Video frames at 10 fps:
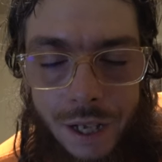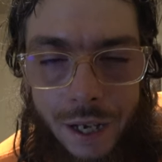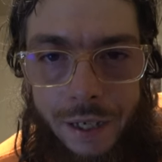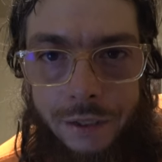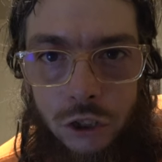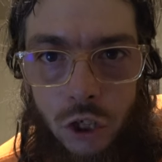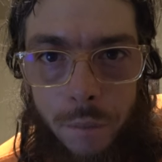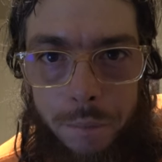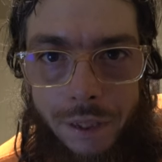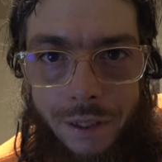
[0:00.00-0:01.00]
I gotta
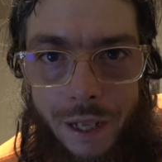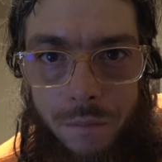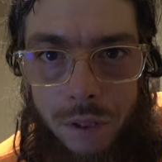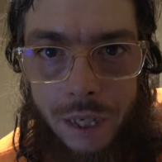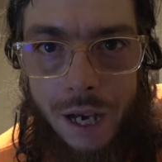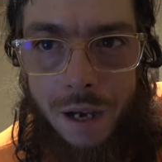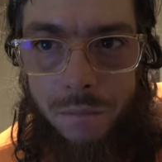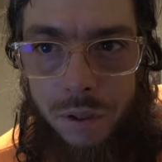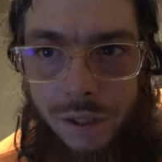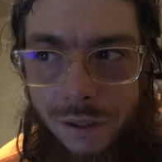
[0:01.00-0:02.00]
sharpen the damn thing up,
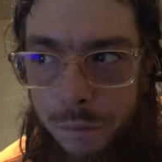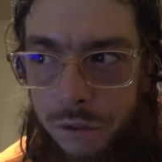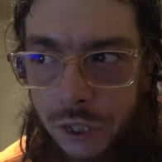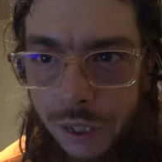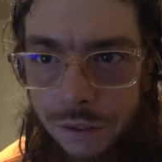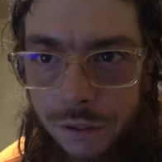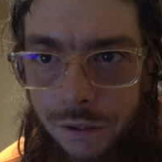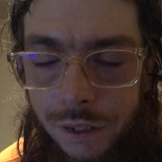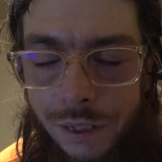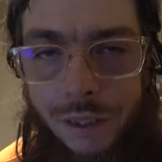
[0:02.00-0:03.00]
because the projector
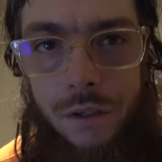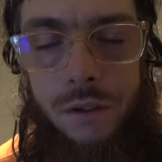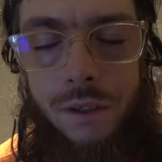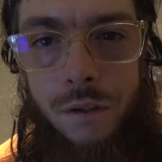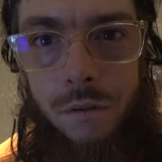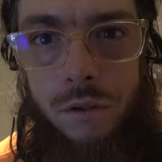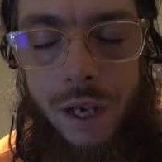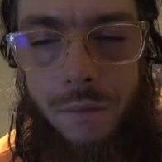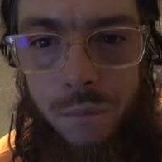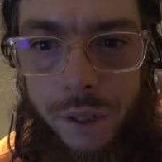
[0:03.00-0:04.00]
and the
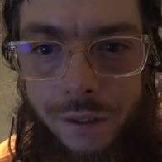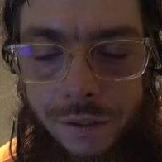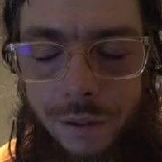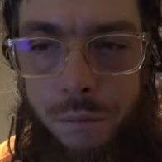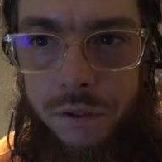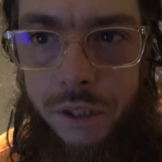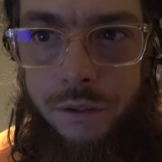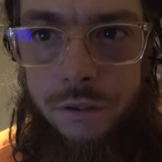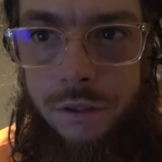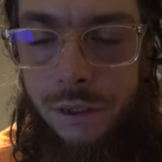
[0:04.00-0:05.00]
typeface on the
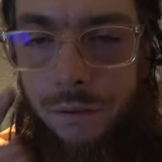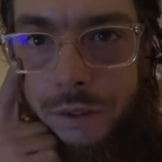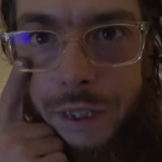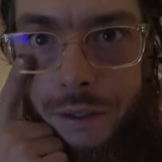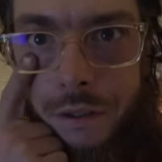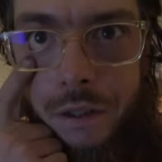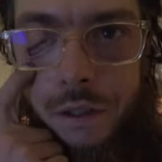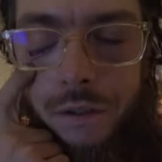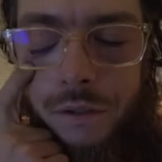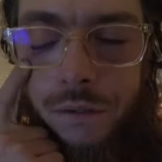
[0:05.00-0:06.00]
projector, you know, when I
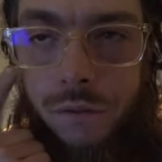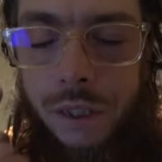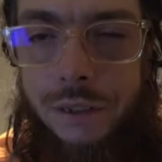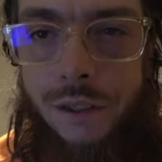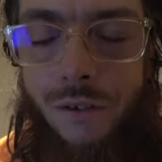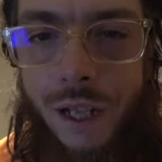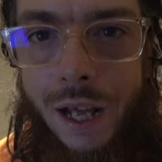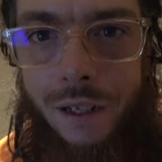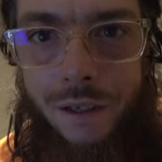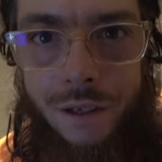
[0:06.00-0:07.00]
zoomed in and all
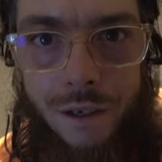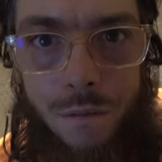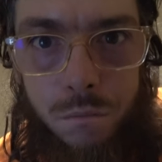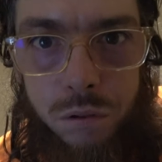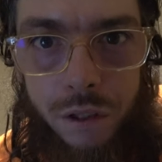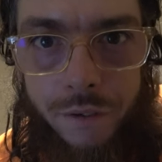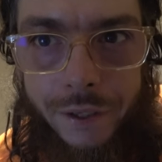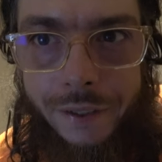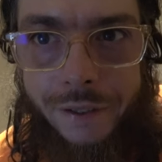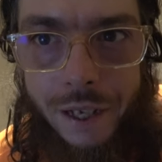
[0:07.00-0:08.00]
that,
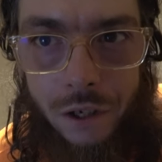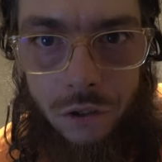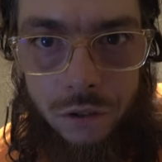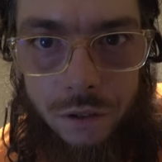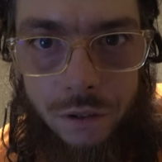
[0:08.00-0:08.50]
blurry as hell.